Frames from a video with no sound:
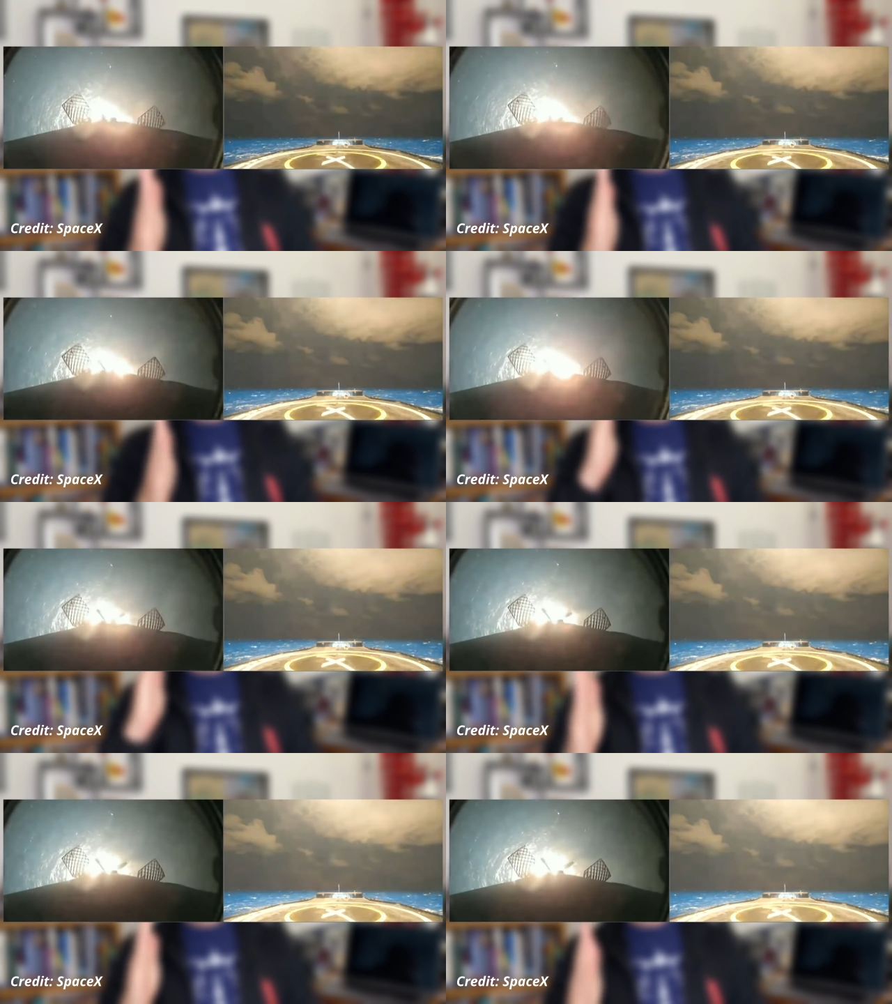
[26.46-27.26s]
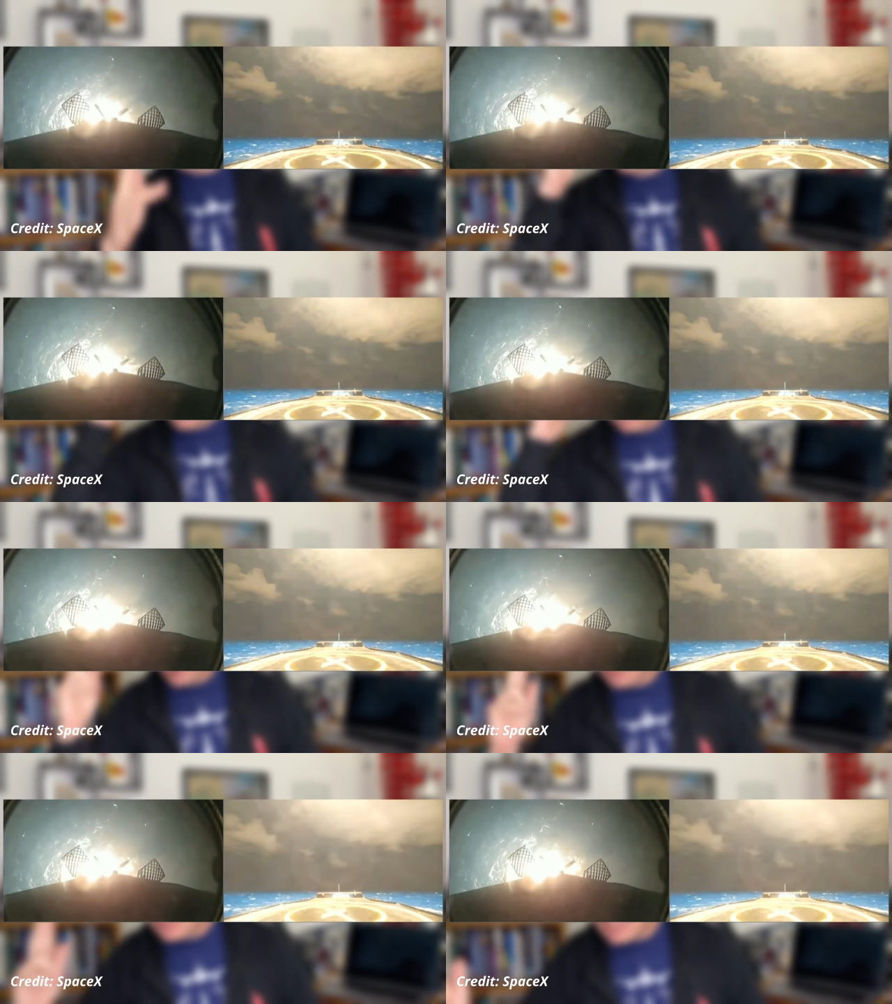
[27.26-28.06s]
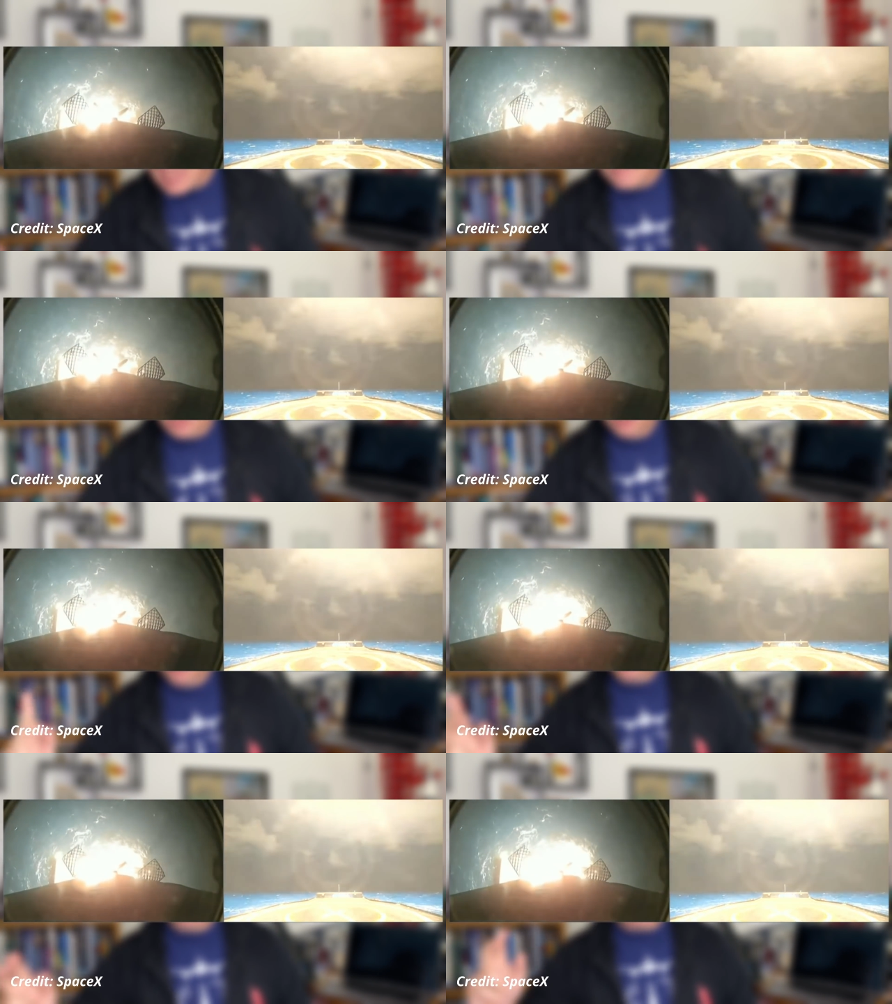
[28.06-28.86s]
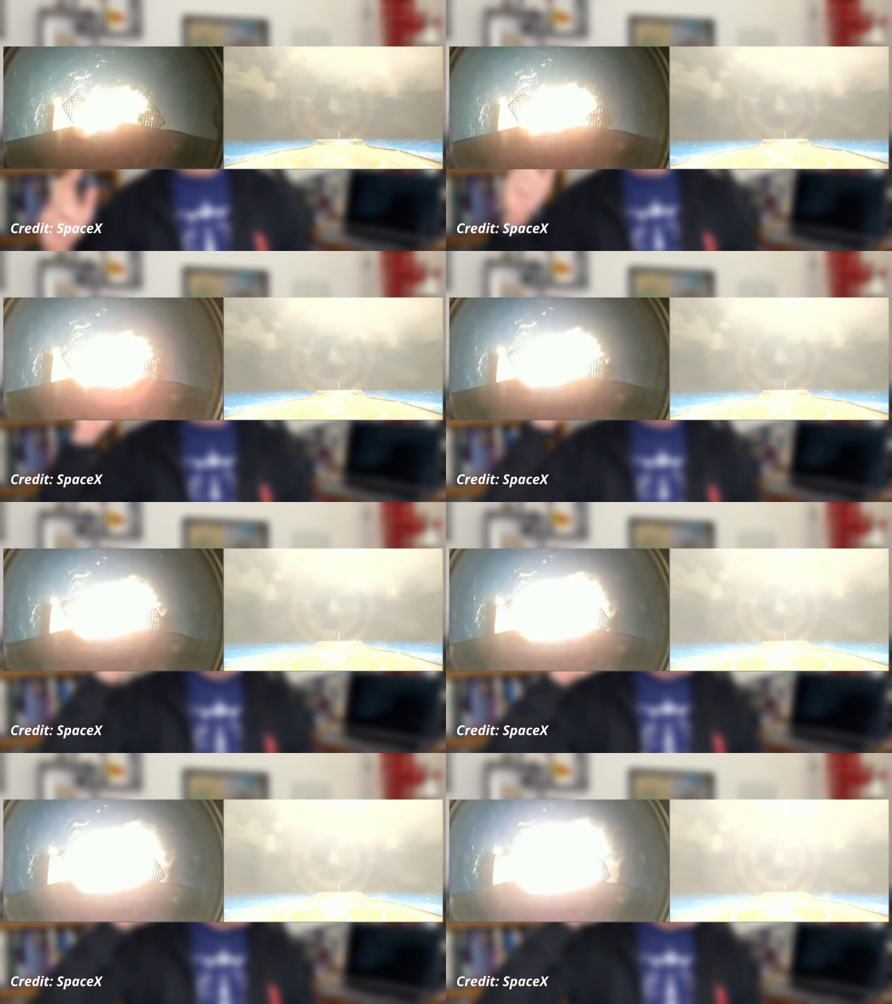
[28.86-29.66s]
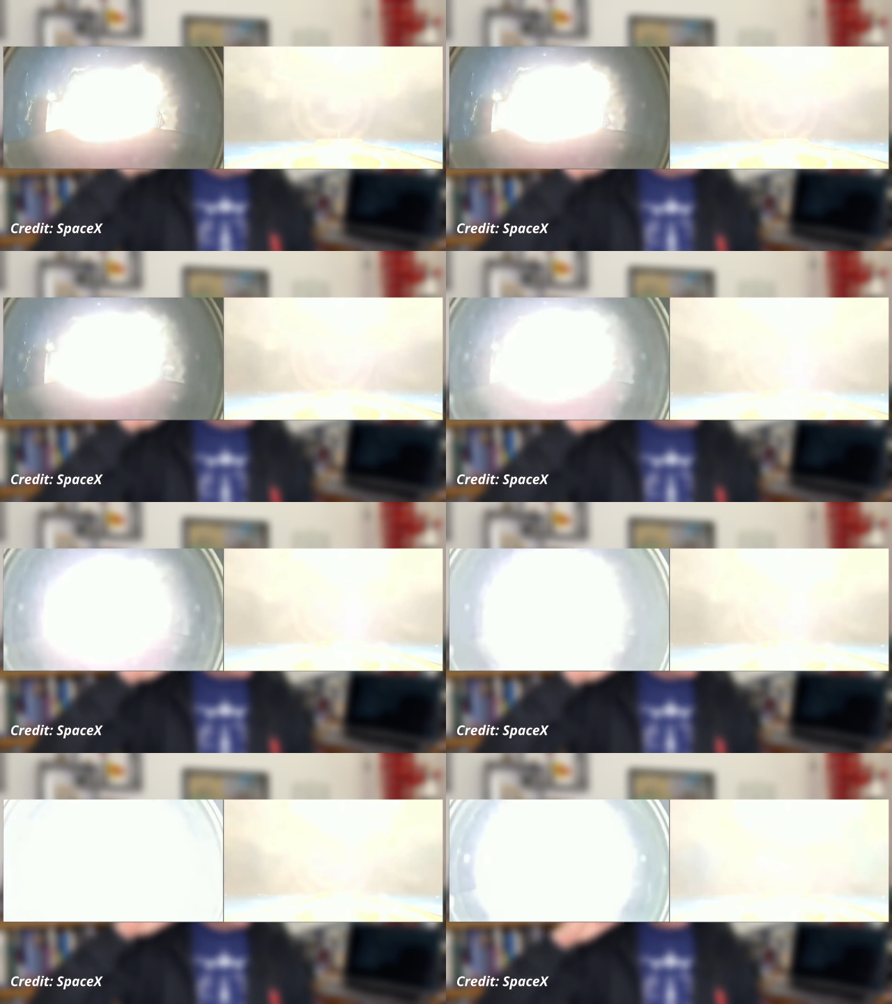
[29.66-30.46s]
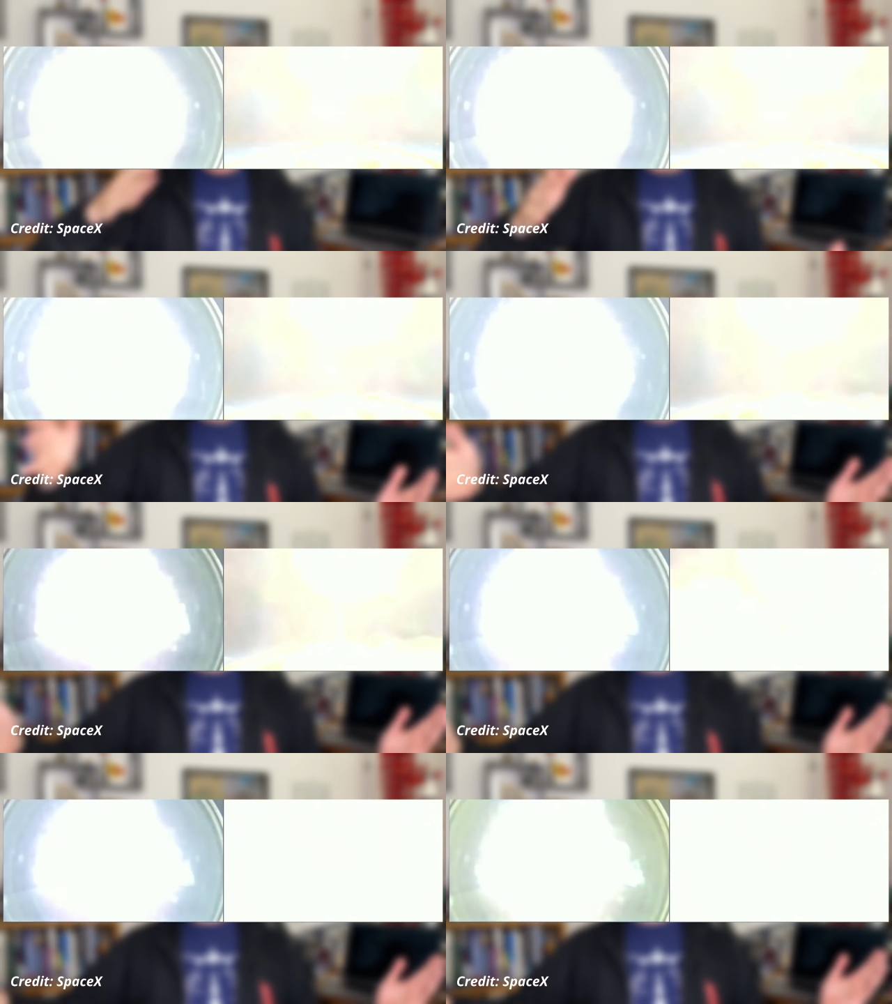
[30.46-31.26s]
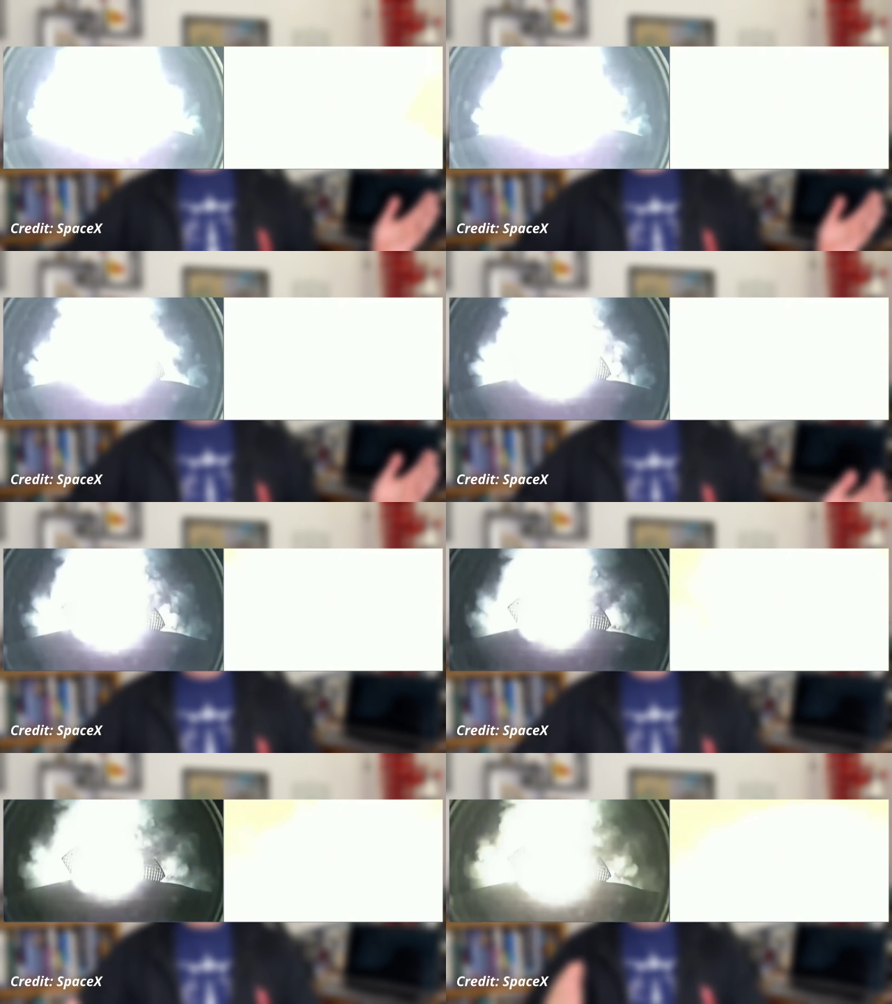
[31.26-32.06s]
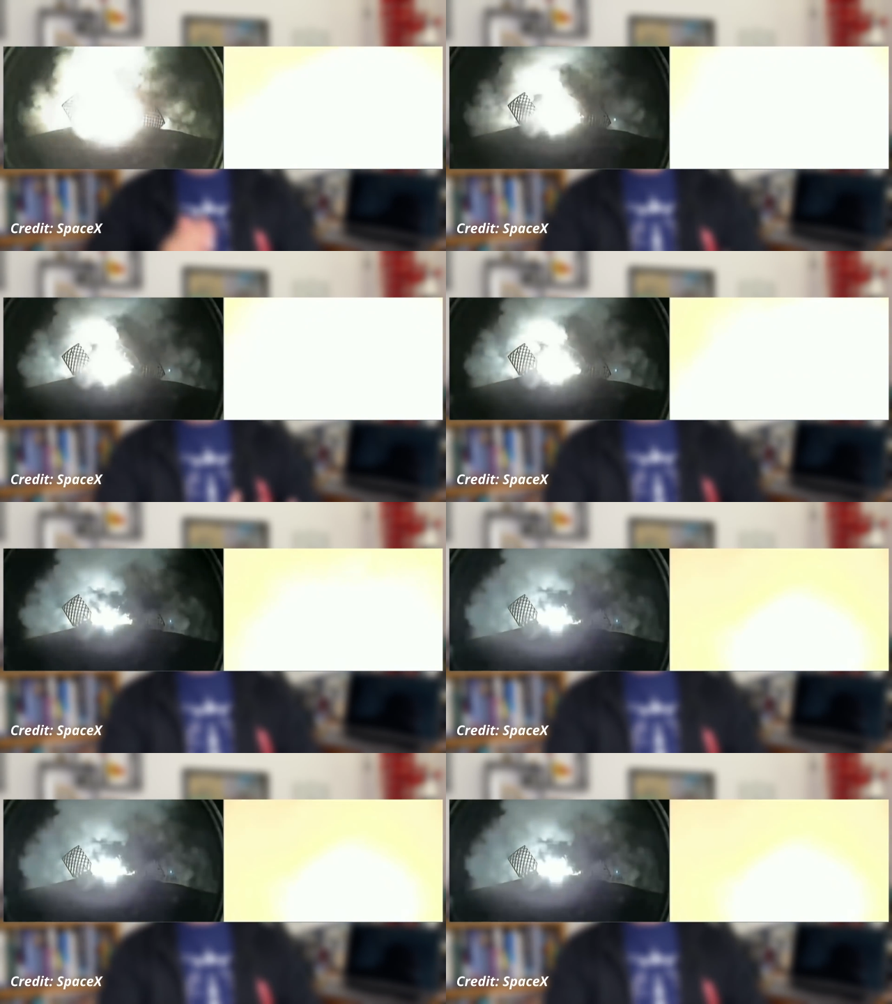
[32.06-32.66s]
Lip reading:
(no speaker visible)